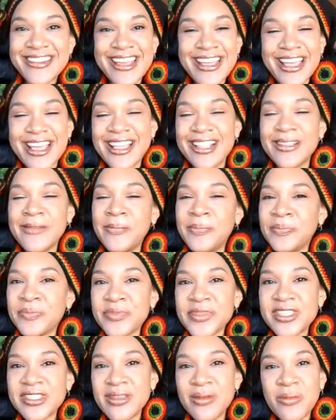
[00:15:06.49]
I got
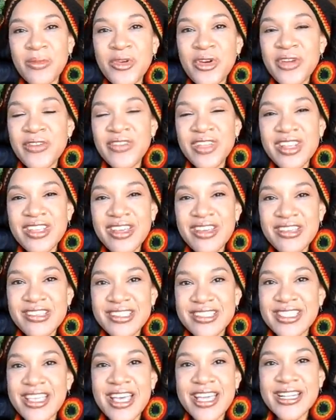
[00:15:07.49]
some more
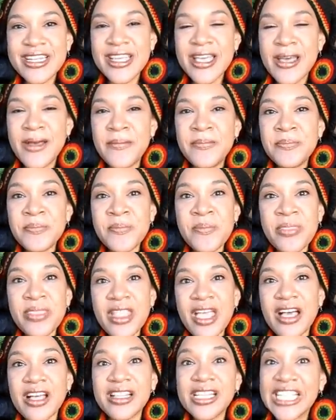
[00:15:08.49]
videos lined up
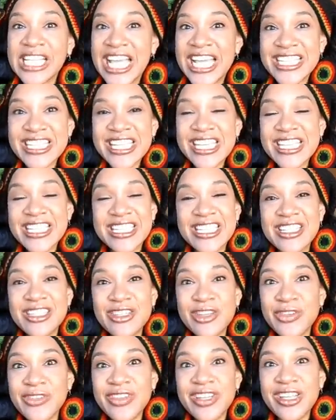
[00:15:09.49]
a closet
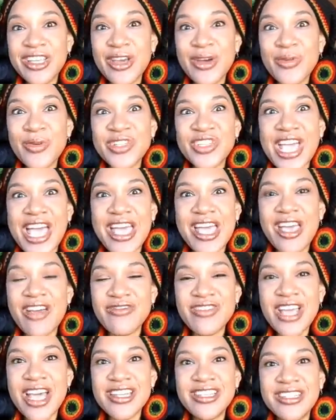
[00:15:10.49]
essential video which I
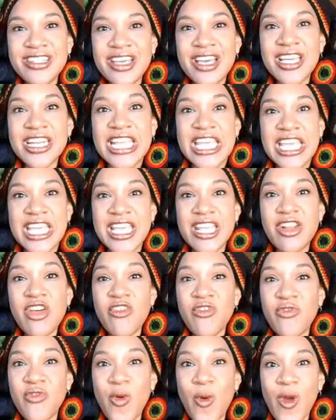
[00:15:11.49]
have not done in
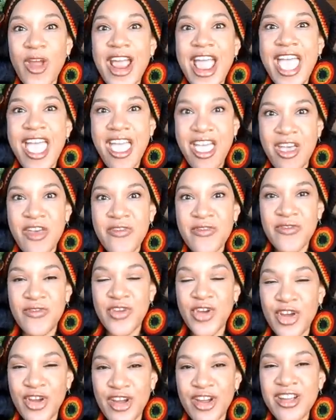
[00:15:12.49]

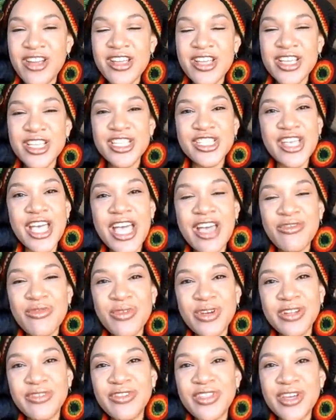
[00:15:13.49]
forever so I have
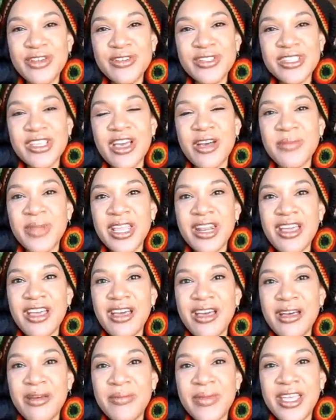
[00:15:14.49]
one of those coming
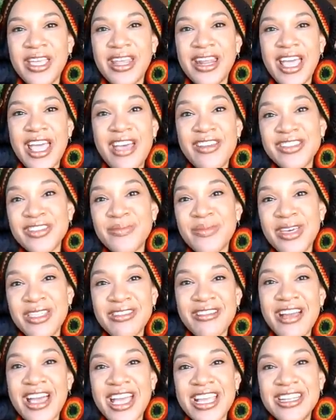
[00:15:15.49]
up and I have some
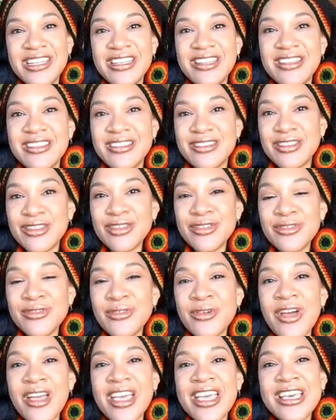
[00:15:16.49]
other ideas
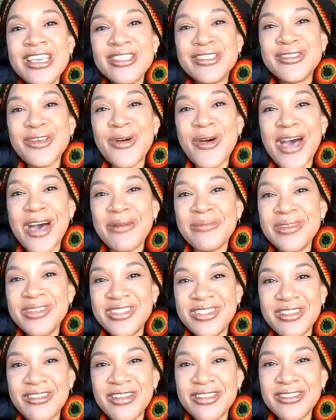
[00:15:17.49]
too so I'll be
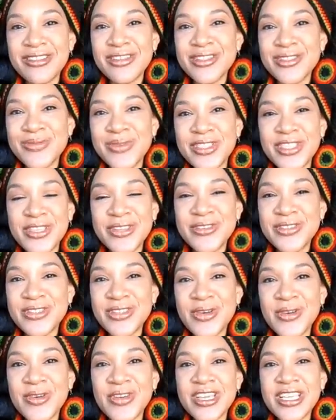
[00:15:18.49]
sharing those with you
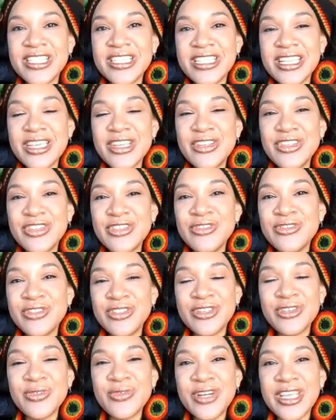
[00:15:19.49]
so continue to
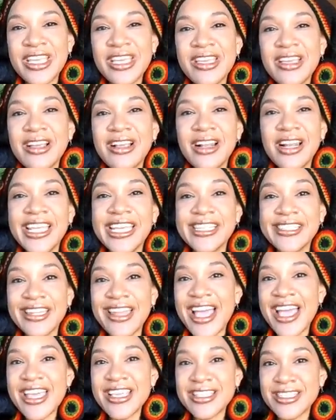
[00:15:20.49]
tune in click
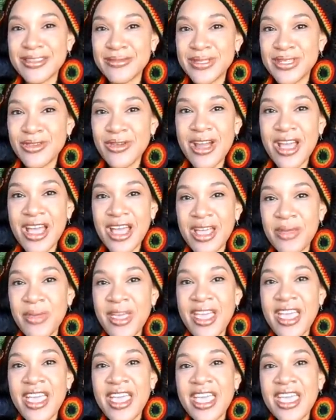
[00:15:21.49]
like subscribe
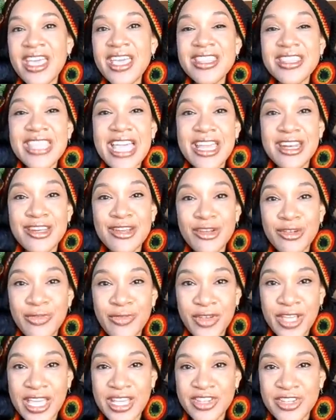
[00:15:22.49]
hit that
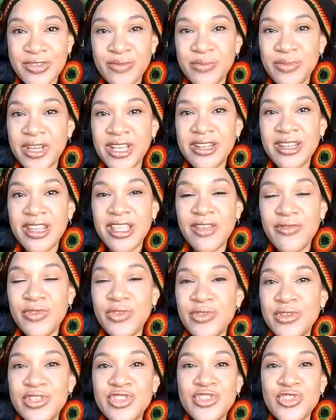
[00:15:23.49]
notification button if
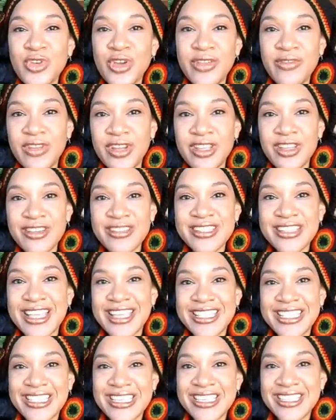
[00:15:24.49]
you enjoy videos
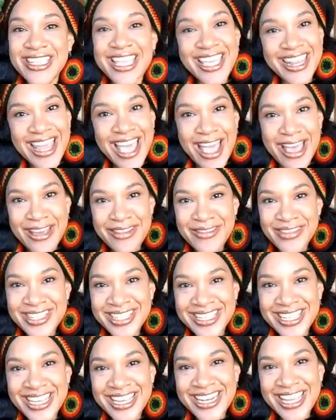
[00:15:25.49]
like these and I will
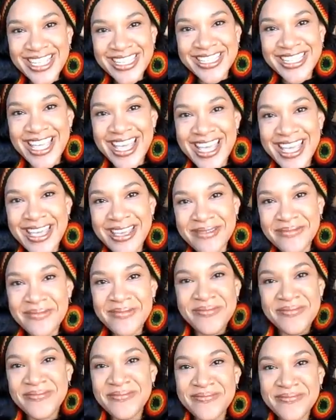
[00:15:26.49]
see you next time
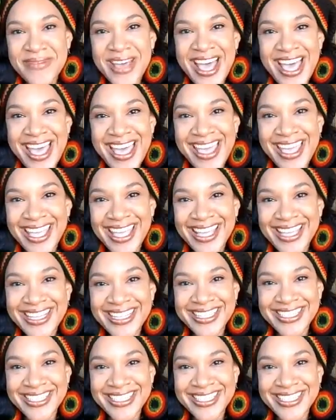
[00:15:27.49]
bye